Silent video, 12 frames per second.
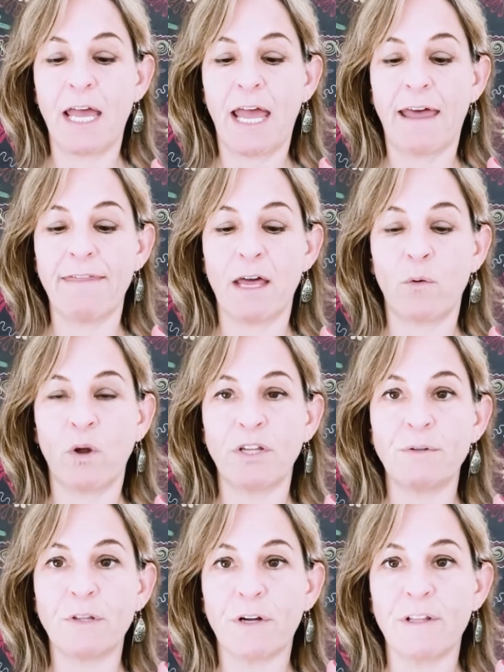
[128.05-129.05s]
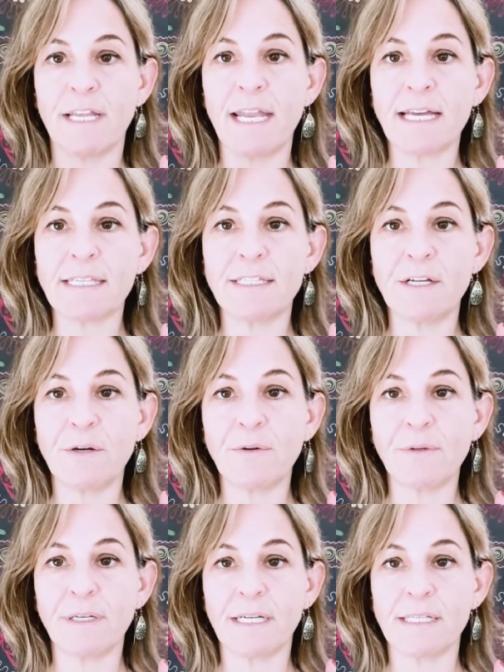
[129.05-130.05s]
And then when you learn the next
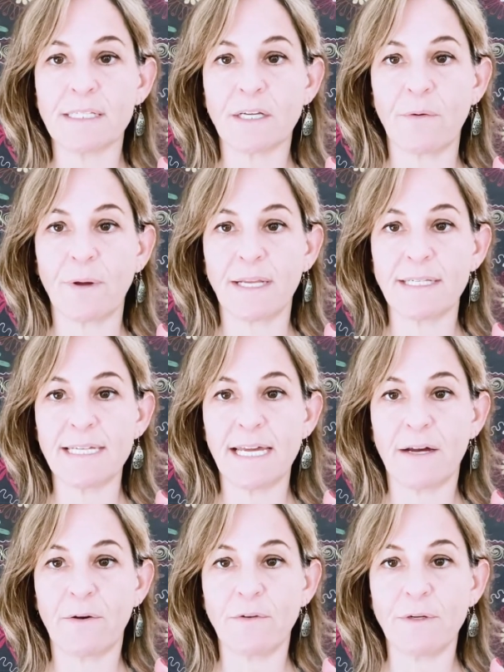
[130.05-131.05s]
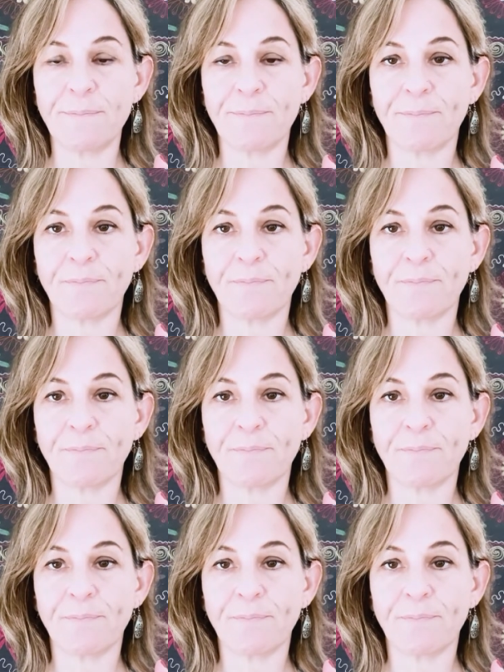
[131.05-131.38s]
note, it's going down.